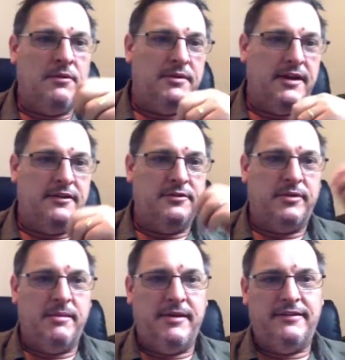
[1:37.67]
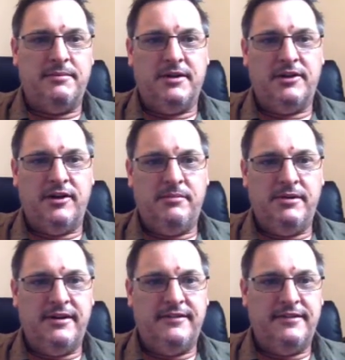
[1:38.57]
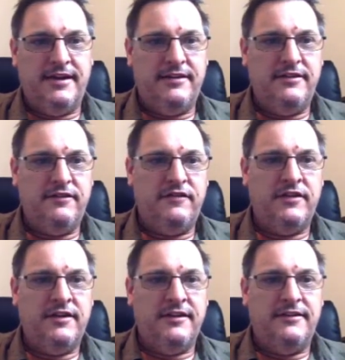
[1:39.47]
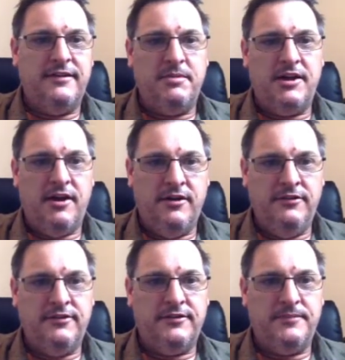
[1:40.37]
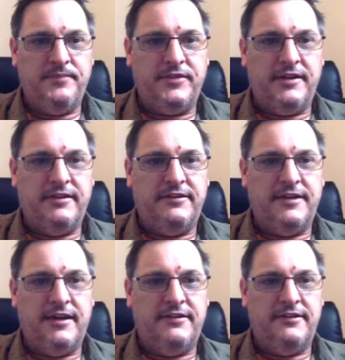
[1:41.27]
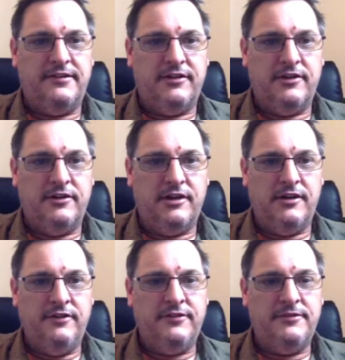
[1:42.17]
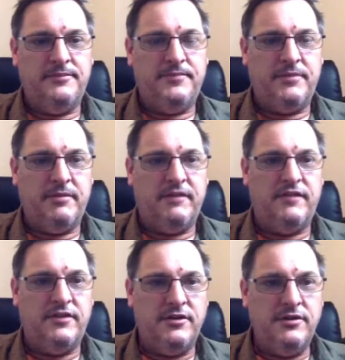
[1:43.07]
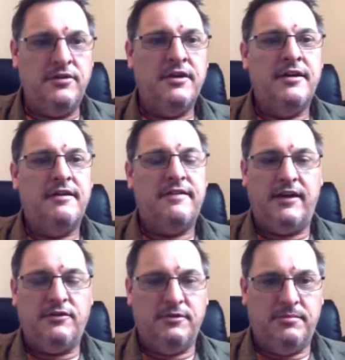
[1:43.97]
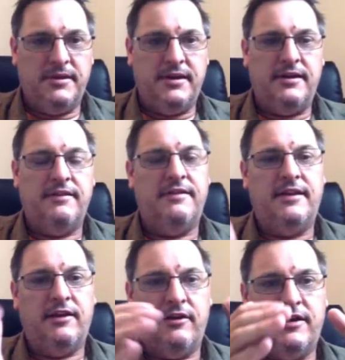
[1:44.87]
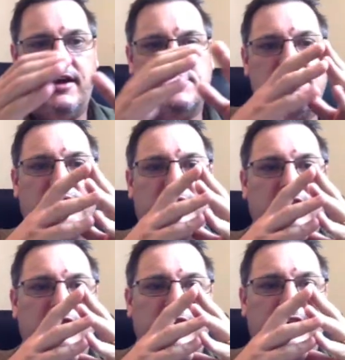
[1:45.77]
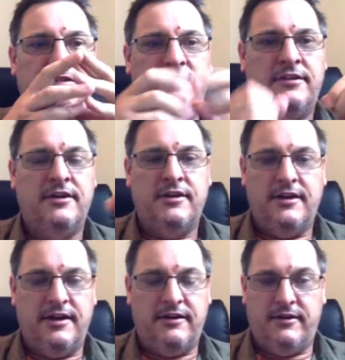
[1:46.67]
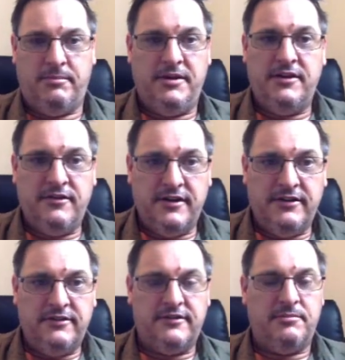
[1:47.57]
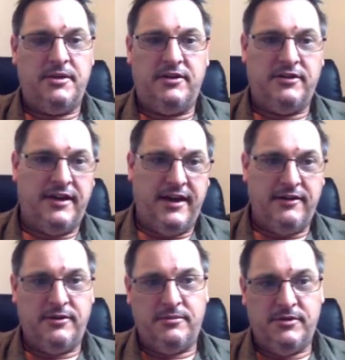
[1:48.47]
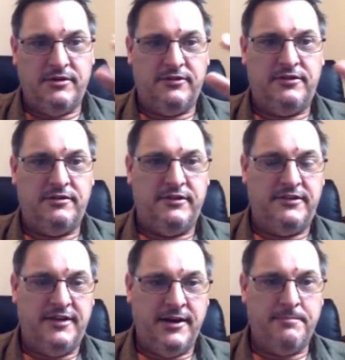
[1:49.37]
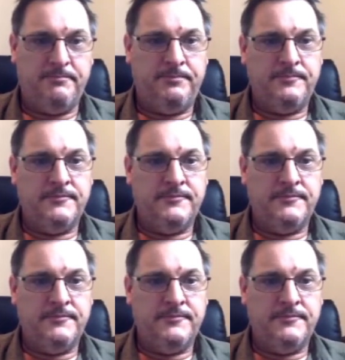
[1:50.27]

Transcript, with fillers: We don't need to worry about D B library, it's native. D B host, in this case, is localhost, but for you, that could be the location or the address, uh, I P address, depending on how your Moodle server is set up.